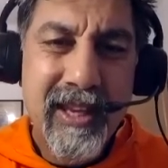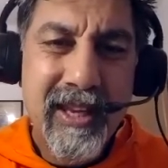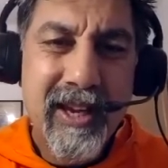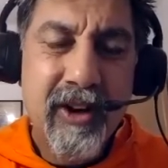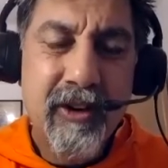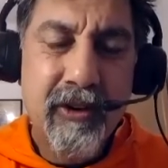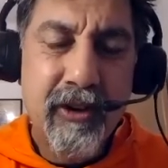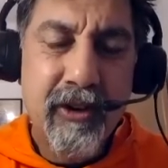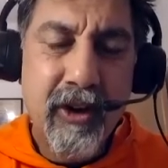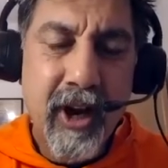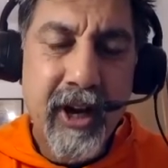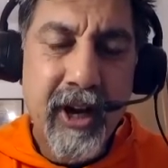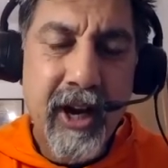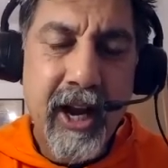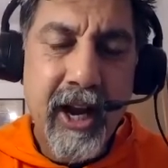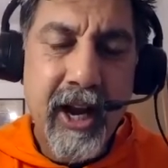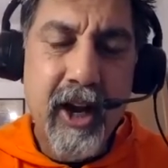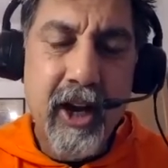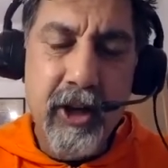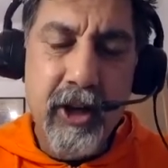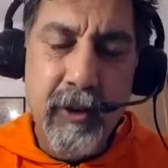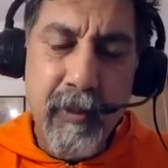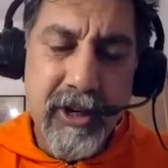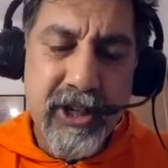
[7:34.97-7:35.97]
Right,
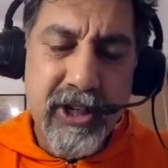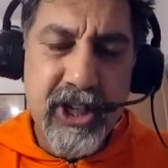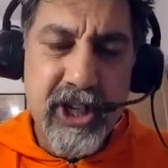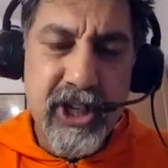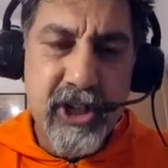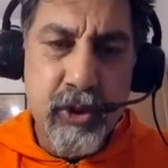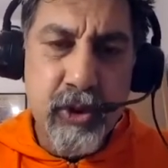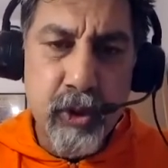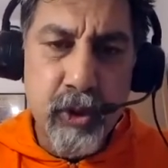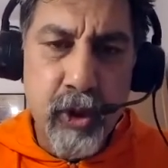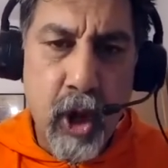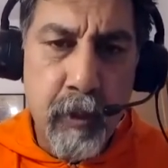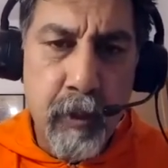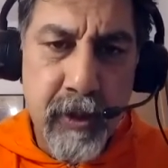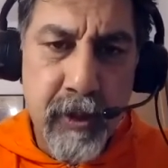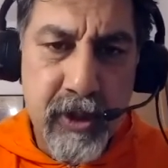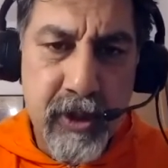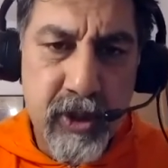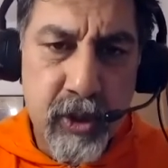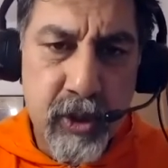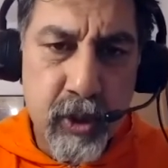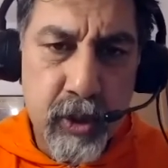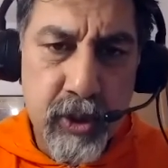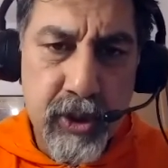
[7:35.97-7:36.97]
and you mentioned it's all open
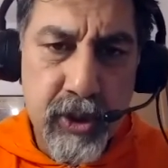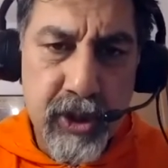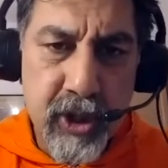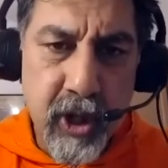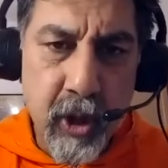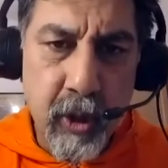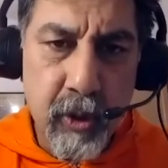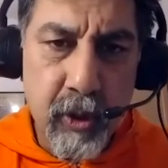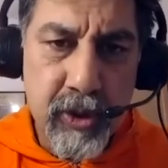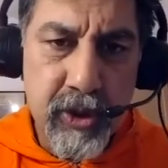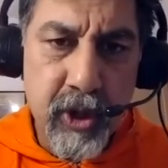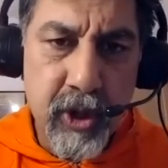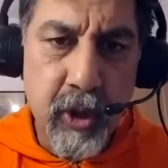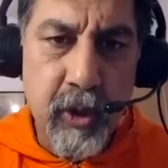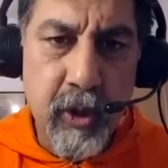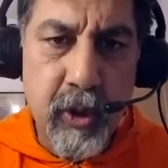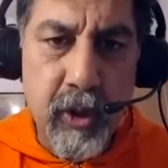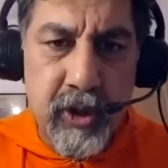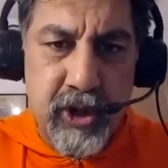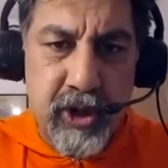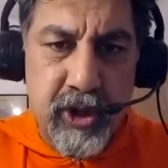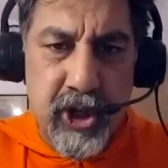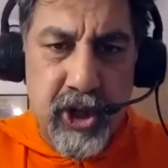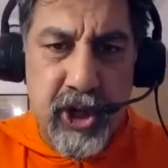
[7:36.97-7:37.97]
source though. So
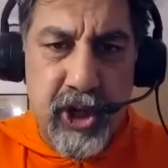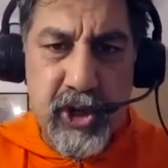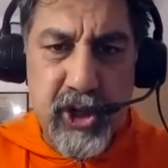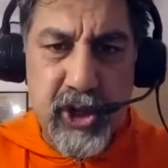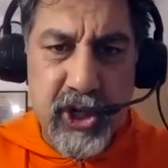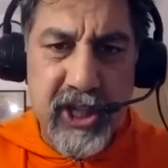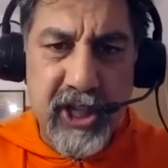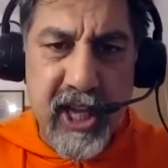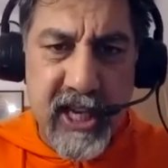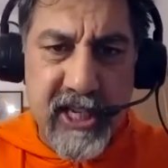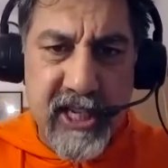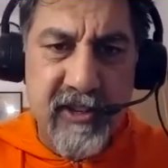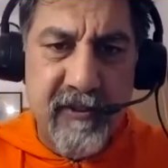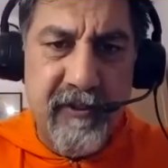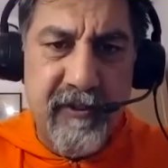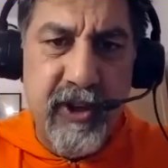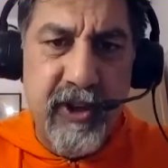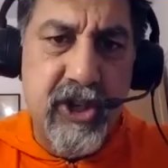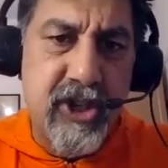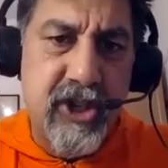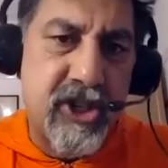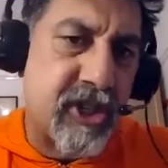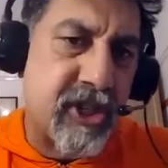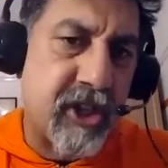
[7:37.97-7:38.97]
do you see that as the
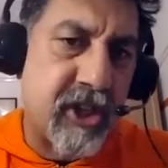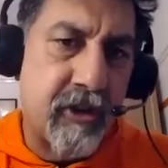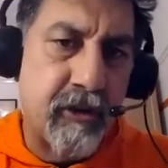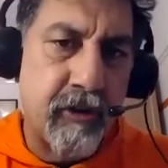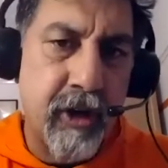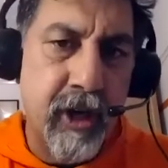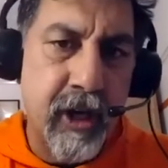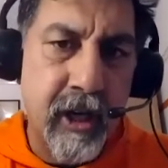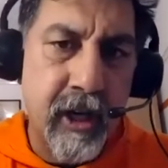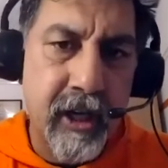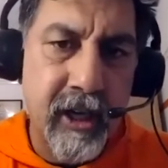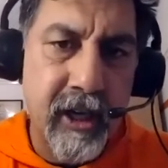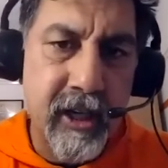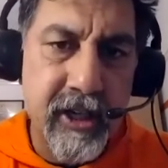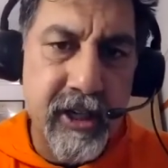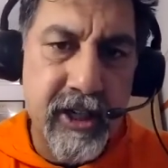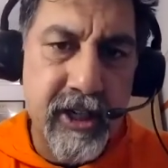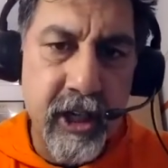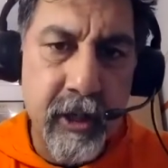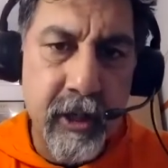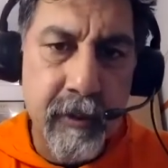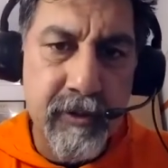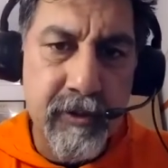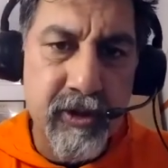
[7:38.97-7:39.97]
future then, really, in
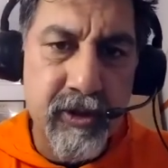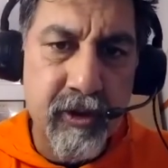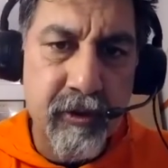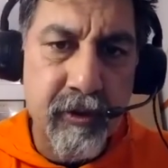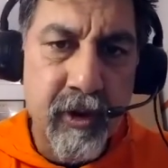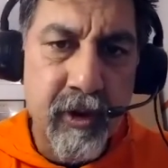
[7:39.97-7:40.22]
terms of